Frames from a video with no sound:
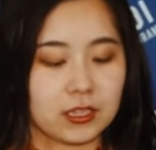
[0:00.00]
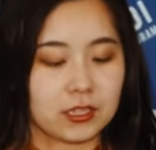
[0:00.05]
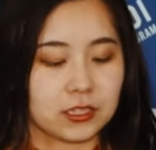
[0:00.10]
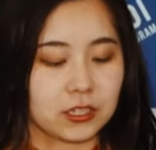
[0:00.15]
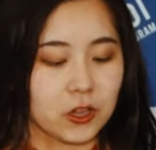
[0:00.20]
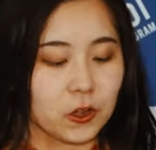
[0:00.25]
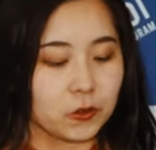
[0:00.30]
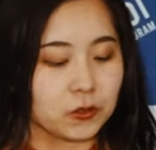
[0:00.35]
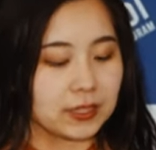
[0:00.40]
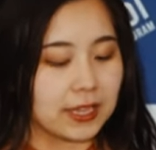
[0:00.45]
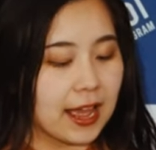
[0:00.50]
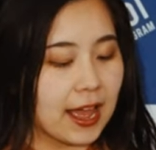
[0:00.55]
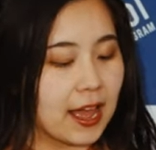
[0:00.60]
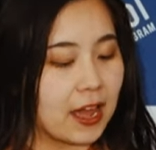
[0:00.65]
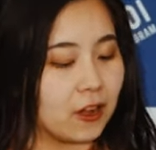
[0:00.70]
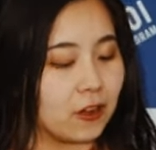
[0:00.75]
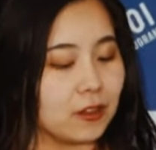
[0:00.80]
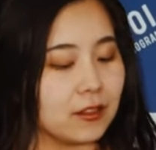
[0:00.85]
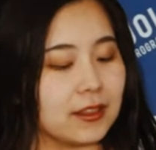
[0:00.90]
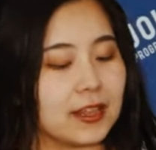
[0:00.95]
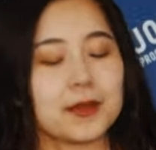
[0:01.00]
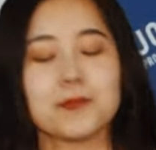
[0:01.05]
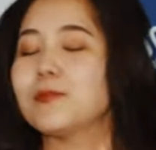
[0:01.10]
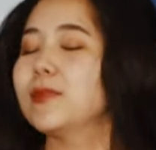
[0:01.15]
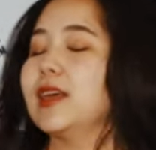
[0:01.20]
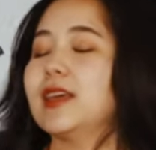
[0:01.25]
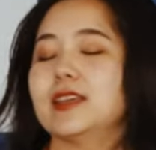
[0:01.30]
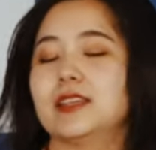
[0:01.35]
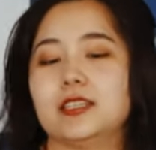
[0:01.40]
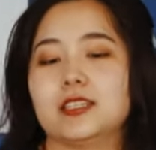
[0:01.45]
So now let
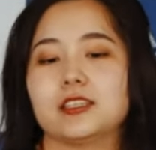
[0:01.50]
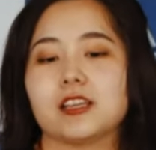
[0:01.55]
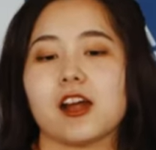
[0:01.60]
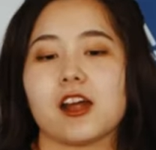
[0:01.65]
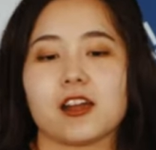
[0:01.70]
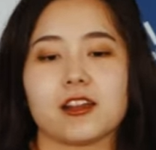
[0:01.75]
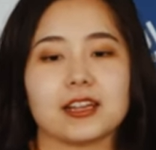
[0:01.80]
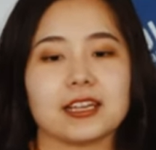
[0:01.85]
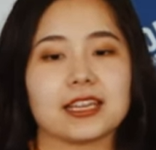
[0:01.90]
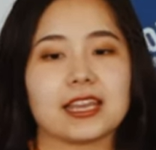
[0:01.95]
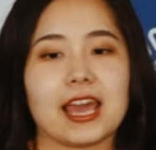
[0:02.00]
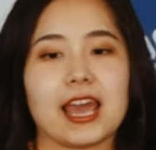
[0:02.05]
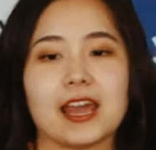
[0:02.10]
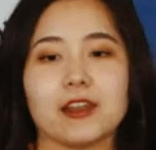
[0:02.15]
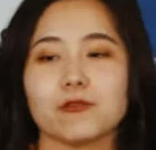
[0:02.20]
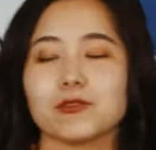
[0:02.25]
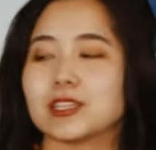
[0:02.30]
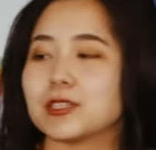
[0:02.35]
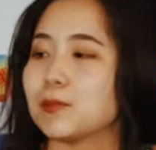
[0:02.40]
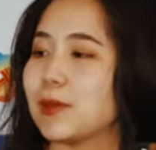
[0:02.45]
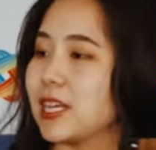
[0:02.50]
me start again with